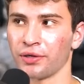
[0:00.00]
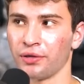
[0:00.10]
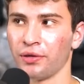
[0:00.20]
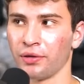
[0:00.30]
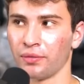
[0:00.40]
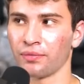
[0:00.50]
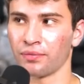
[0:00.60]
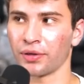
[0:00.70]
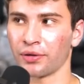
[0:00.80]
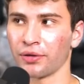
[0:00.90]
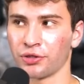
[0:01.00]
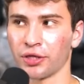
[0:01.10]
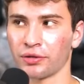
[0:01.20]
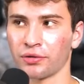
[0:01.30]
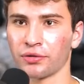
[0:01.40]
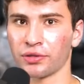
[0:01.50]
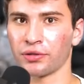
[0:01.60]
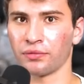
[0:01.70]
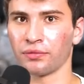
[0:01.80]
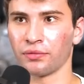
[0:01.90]
in, bigger injectors,
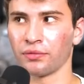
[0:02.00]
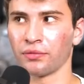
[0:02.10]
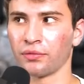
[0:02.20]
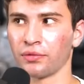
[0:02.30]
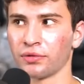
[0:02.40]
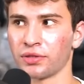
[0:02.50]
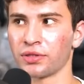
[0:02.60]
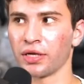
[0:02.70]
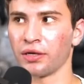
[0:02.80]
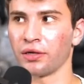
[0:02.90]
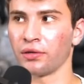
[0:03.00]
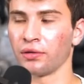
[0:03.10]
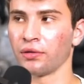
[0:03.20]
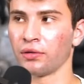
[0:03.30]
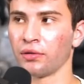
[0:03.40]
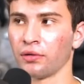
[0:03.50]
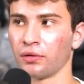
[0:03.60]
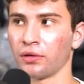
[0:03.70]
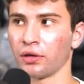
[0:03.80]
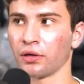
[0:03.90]
and or a boost controller. Yeah.
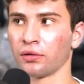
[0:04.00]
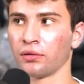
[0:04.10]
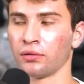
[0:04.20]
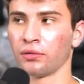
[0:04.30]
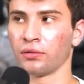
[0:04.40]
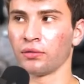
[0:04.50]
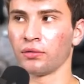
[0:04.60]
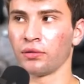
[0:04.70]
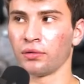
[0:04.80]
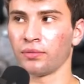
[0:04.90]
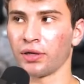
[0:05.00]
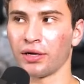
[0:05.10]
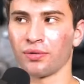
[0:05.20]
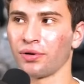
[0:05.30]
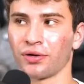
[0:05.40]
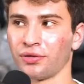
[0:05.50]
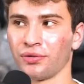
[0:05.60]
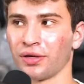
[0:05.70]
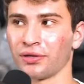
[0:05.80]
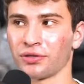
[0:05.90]
yeah. Yeah. But I don't want to
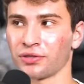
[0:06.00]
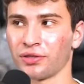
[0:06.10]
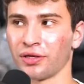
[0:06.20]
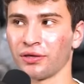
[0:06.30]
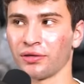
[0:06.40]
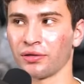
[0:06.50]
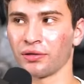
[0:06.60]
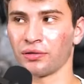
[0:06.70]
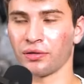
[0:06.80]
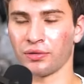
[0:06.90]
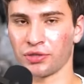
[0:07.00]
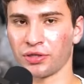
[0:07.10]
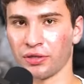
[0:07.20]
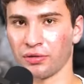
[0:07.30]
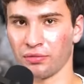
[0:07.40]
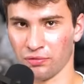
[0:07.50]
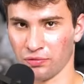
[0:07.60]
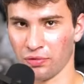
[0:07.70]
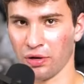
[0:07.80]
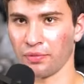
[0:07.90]
do that just yet. Yeah. I'm just gonna
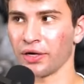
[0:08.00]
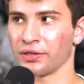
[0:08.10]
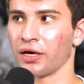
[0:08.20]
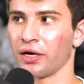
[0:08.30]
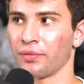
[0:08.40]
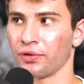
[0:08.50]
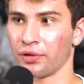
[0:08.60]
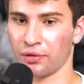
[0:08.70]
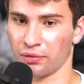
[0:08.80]
run my time with